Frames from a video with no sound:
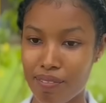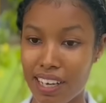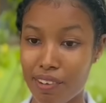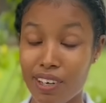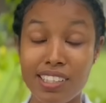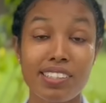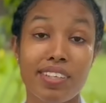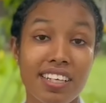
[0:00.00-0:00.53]
I
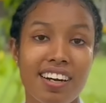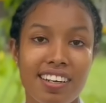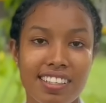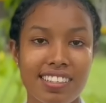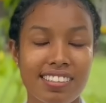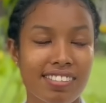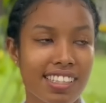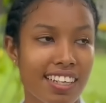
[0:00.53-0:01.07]
want to be a
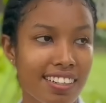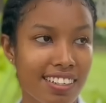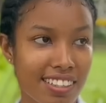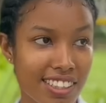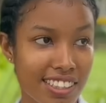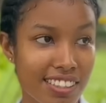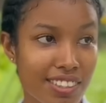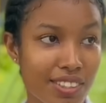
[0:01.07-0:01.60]
cognitive
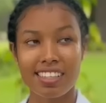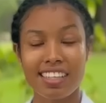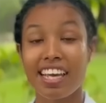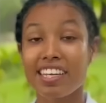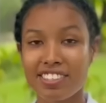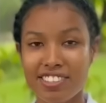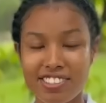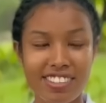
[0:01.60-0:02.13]
psychologist. The
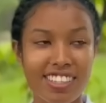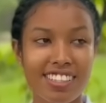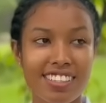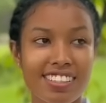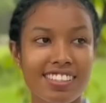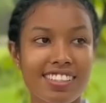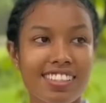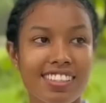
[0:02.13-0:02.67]

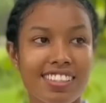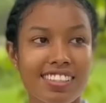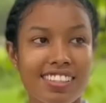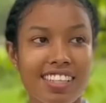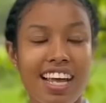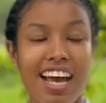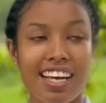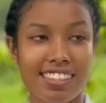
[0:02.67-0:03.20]
lecturers, the
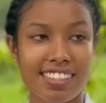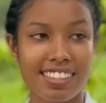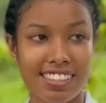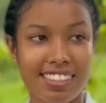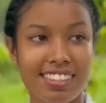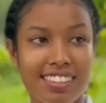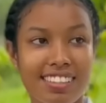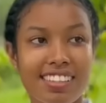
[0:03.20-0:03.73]

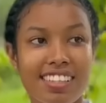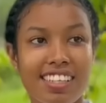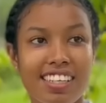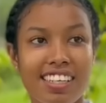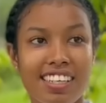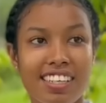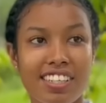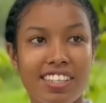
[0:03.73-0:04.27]
classes
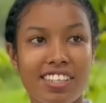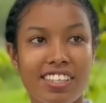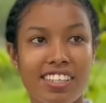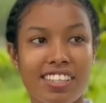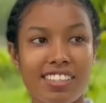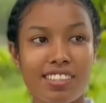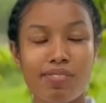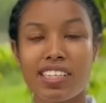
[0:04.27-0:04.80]
here,
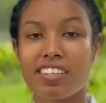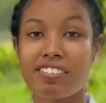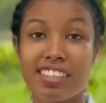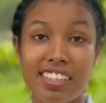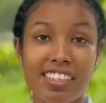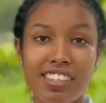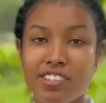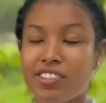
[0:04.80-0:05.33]
it's been a
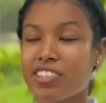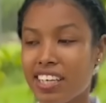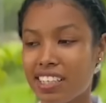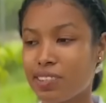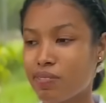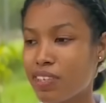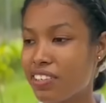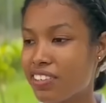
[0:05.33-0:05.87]
really good
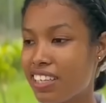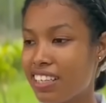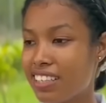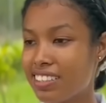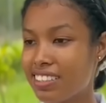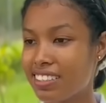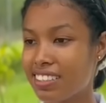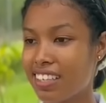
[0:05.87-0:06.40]

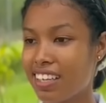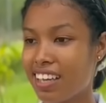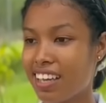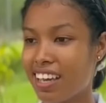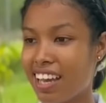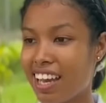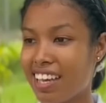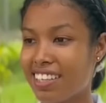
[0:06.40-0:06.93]
experience.
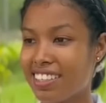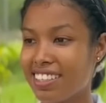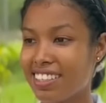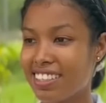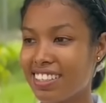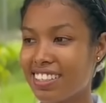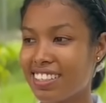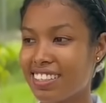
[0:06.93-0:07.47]
And
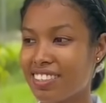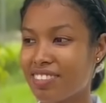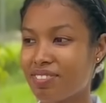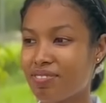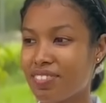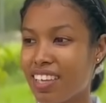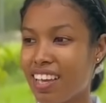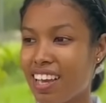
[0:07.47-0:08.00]

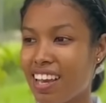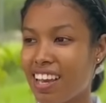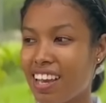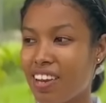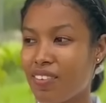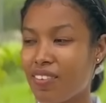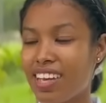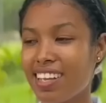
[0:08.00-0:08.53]

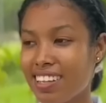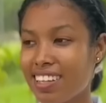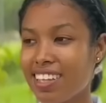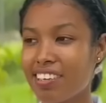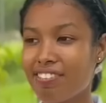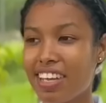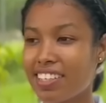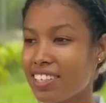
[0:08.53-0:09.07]
well,
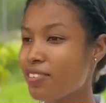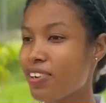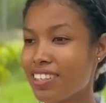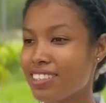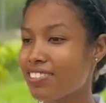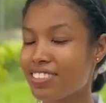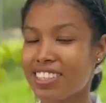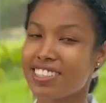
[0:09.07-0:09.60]
if I didn't
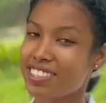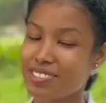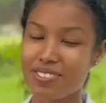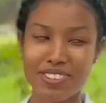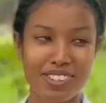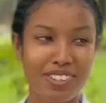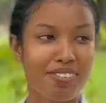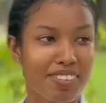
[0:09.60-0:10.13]
want to finish
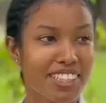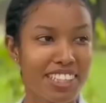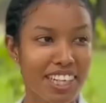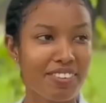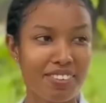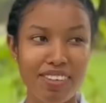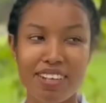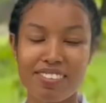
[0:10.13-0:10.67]
school so much, I
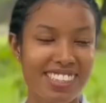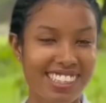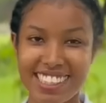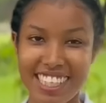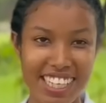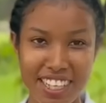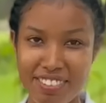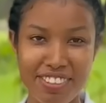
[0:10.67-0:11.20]
would probably
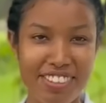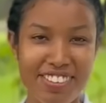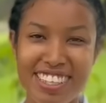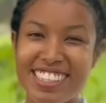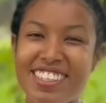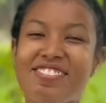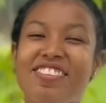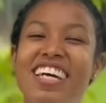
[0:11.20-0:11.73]
stay here for the
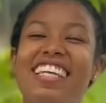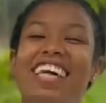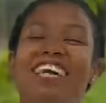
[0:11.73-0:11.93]
rest of my